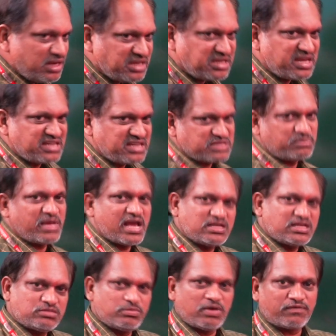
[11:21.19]
It takes
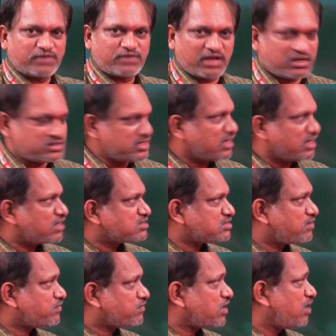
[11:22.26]
maximum of 10
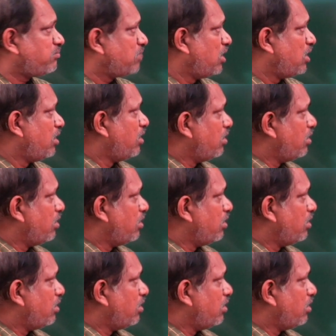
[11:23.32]
seconds of time.